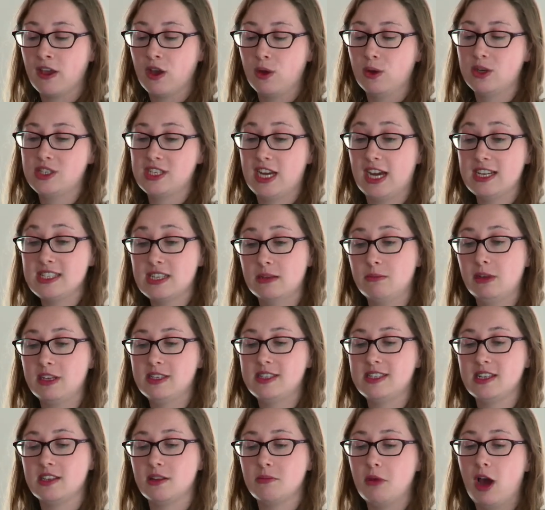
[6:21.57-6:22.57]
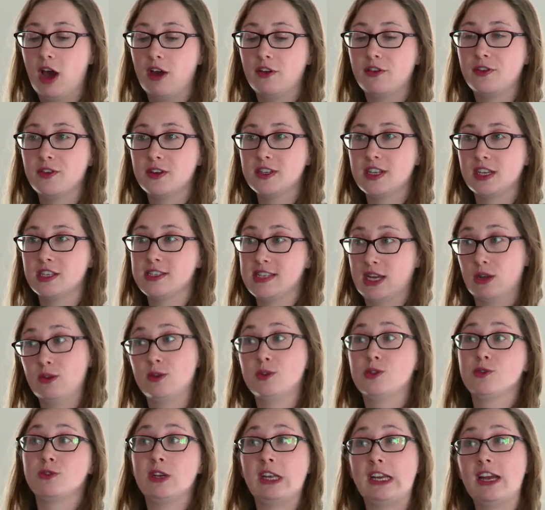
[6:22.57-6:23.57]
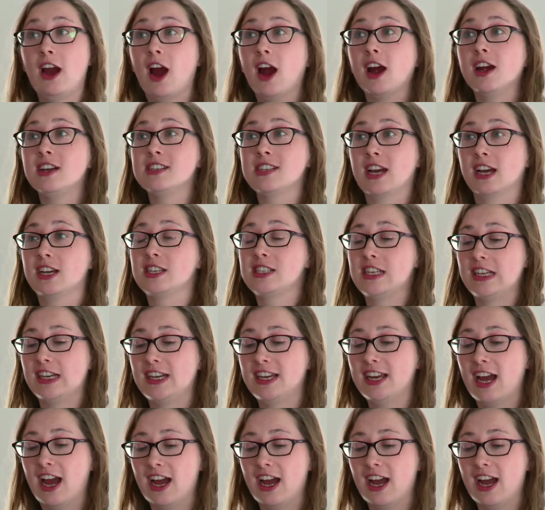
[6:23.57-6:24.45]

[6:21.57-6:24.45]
Which, as I'm listing them off, sounds really hard actually,